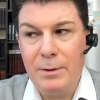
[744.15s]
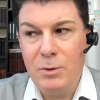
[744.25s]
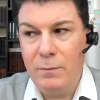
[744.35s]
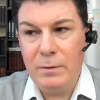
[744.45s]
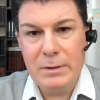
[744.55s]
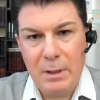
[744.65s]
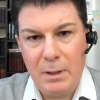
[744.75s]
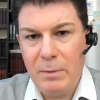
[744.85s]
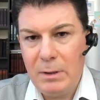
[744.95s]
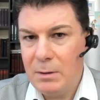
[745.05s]
you will
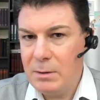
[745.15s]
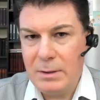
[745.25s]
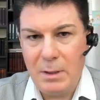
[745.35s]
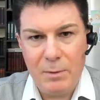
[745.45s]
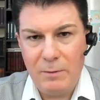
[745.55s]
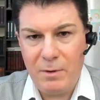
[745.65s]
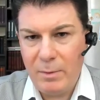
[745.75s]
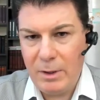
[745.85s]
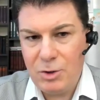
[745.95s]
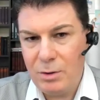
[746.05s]
send me some
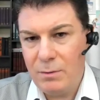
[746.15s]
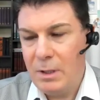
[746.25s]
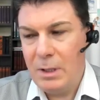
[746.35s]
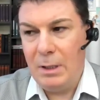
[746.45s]
information.